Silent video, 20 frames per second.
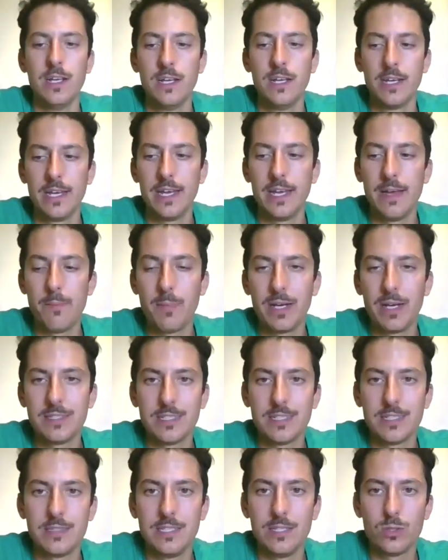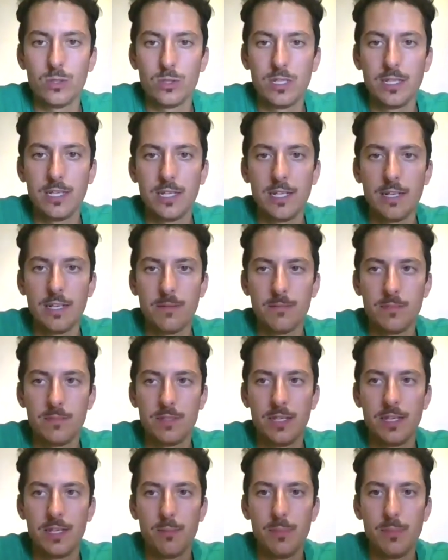Mai Sentito, the
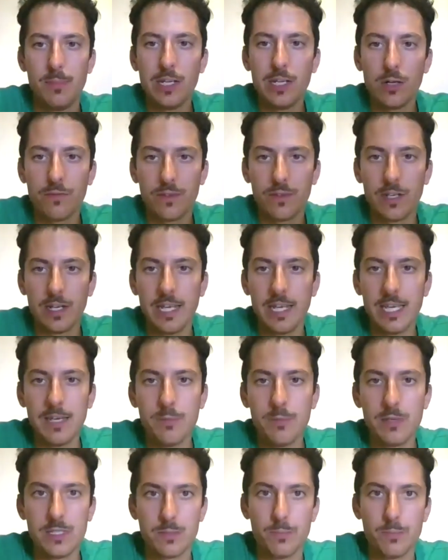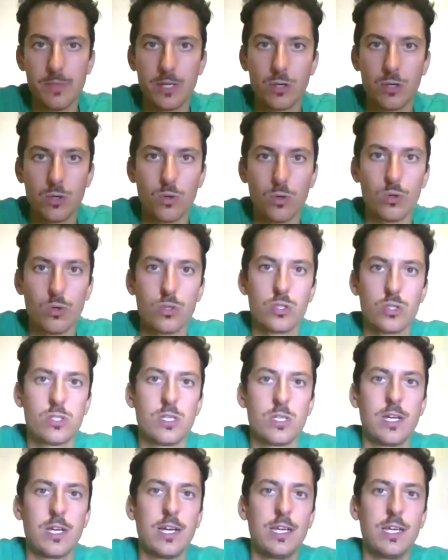meaning of the name is because
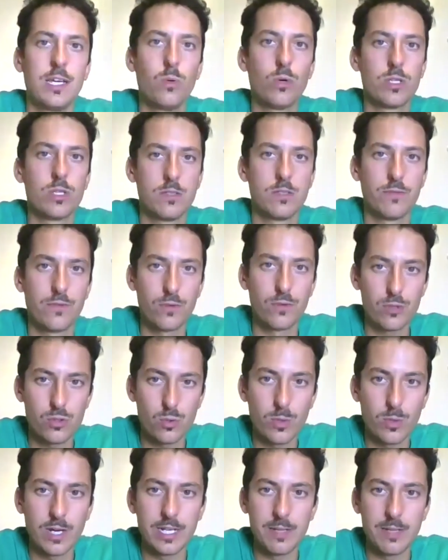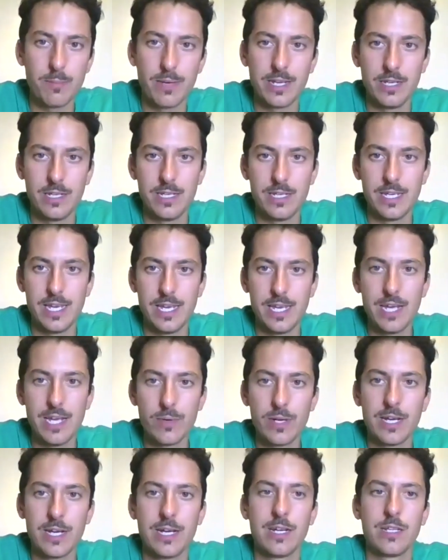I was the first one in my
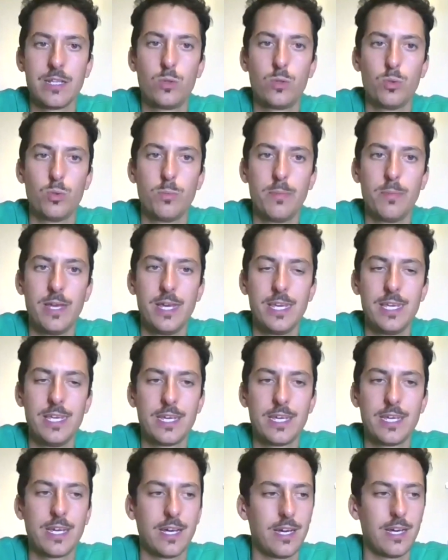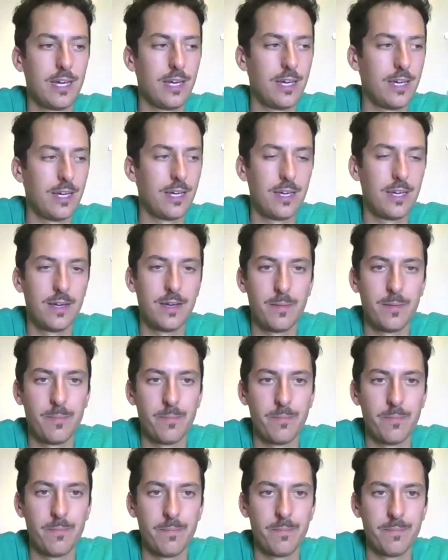area to make
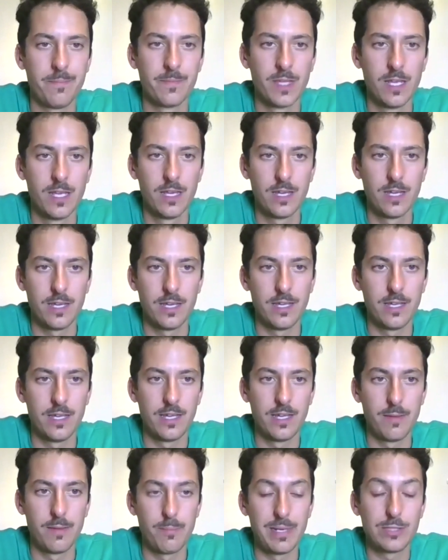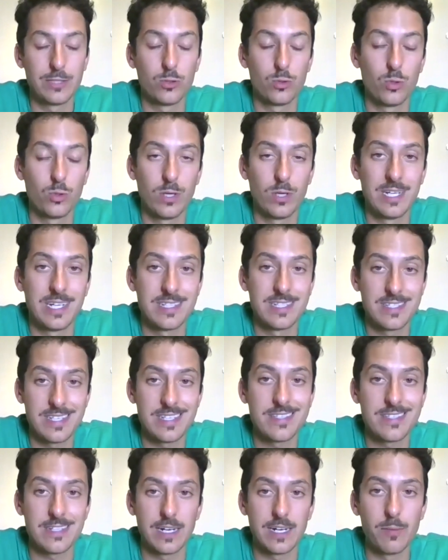an
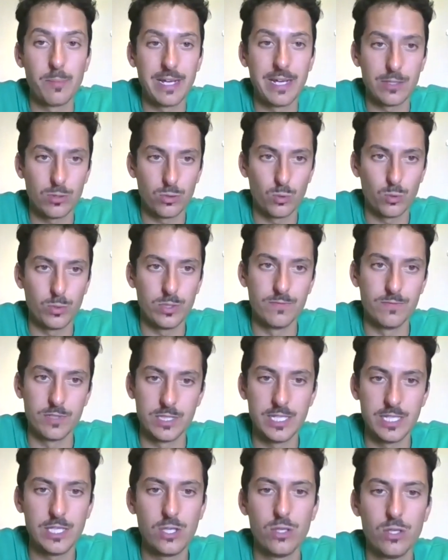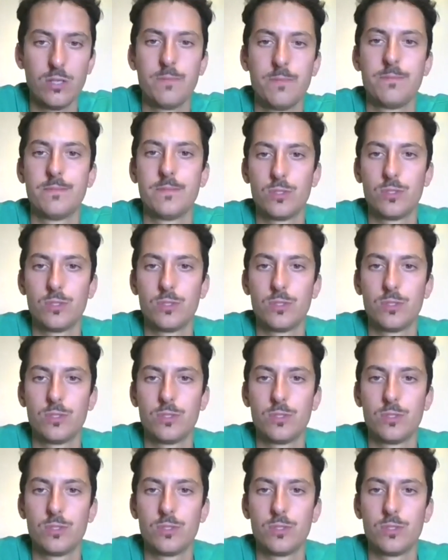ancestral method with Verdicchio.